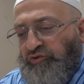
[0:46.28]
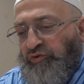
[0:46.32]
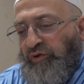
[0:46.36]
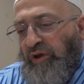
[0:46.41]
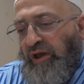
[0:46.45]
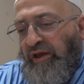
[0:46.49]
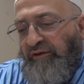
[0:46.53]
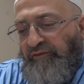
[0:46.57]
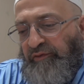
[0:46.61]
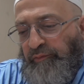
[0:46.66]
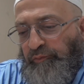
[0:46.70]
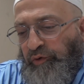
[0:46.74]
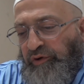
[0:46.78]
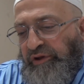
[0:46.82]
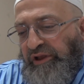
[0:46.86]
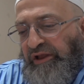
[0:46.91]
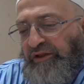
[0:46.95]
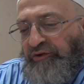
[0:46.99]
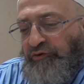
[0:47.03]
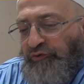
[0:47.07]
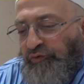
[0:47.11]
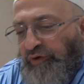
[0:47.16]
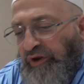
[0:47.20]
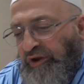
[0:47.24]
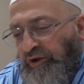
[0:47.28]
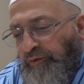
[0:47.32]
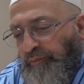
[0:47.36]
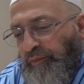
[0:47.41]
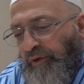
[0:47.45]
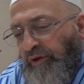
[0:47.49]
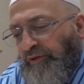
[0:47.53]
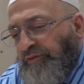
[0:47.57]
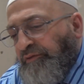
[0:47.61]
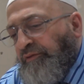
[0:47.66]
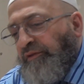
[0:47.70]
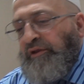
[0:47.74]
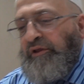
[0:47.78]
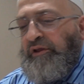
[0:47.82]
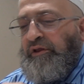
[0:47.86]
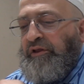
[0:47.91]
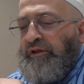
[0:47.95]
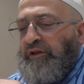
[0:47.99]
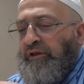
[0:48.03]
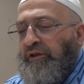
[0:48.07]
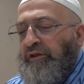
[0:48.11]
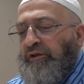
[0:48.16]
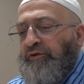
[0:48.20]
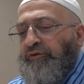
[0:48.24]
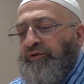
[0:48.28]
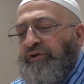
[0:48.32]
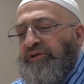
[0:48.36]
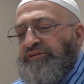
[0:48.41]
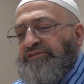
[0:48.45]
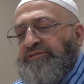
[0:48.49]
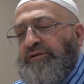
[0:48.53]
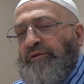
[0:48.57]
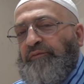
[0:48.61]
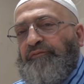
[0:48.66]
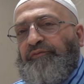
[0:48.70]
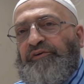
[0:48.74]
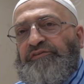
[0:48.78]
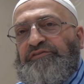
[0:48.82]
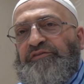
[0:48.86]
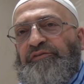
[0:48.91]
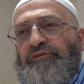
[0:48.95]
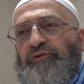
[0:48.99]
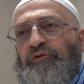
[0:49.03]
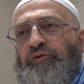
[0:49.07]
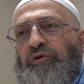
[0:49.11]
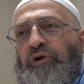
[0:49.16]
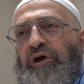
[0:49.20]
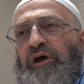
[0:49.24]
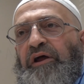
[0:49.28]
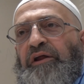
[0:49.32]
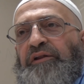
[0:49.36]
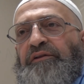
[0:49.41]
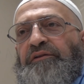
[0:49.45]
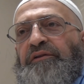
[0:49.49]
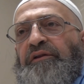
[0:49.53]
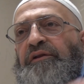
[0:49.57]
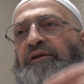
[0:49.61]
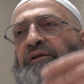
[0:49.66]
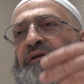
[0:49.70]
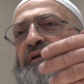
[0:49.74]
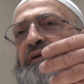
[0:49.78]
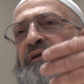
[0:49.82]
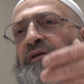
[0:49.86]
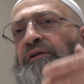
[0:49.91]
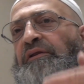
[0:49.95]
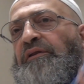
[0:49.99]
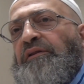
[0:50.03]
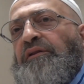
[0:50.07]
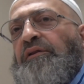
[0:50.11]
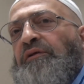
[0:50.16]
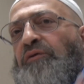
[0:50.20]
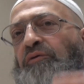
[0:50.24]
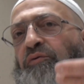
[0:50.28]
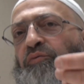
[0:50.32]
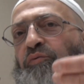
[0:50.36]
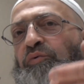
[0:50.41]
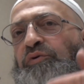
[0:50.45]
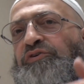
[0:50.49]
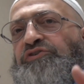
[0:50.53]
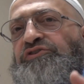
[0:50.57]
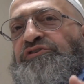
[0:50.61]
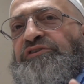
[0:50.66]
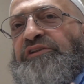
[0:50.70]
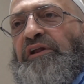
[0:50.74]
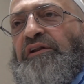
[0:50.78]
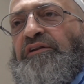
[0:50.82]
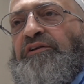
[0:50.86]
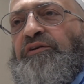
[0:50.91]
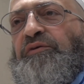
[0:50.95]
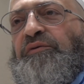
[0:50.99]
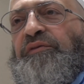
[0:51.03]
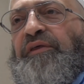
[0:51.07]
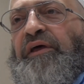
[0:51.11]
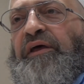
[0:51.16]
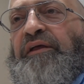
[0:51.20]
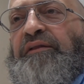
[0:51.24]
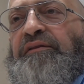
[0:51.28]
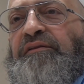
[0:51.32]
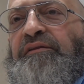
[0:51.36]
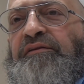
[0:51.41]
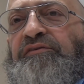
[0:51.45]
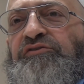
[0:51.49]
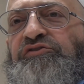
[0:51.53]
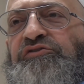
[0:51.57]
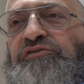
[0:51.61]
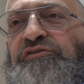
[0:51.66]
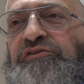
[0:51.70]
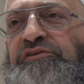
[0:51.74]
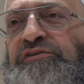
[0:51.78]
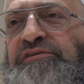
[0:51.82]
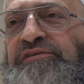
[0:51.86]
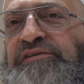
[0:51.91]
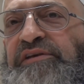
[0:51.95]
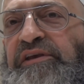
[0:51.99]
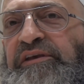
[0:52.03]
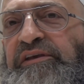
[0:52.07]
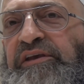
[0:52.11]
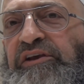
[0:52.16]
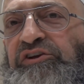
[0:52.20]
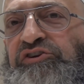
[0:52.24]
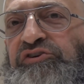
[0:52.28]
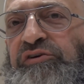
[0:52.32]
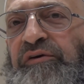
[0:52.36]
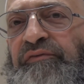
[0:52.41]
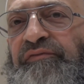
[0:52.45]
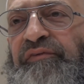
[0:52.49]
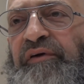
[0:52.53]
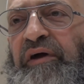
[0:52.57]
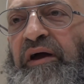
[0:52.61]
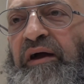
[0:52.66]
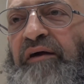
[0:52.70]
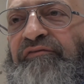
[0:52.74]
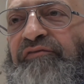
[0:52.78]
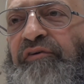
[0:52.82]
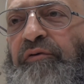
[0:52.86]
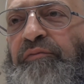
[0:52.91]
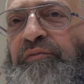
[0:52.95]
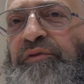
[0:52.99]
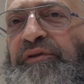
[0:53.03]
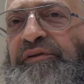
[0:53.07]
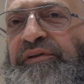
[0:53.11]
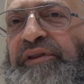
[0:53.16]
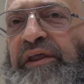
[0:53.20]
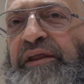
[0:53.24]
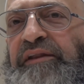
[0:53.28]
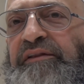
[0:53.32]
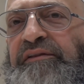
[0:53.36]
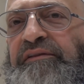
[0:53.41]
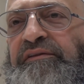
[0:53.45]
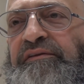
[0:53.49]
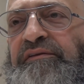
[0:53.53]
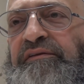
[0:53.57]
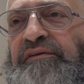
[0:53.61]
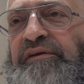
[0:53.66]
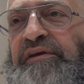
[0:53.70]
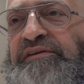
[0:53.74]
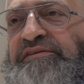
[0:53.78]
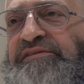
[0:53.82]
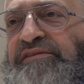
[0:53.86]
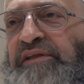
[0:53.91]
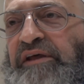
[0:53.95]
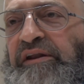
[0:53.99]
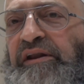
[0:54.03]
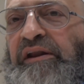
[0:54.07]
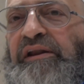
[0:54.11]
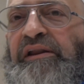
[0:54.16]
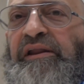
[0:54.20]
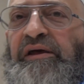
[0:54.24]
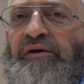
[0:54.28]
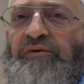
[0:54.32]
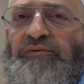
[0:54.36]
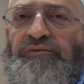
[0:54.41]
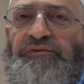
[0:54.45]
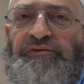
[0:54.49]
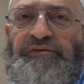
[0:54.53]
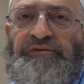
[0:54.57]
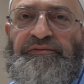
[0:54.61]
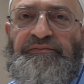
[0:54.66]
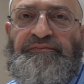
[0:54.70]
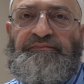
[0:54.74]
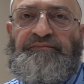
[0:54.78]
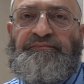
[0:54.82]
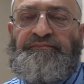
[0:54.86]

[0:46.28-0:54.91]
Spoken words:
to have a book and read some verse of the Quran which tell you that seeking shafa'ah from the dead is not allowed.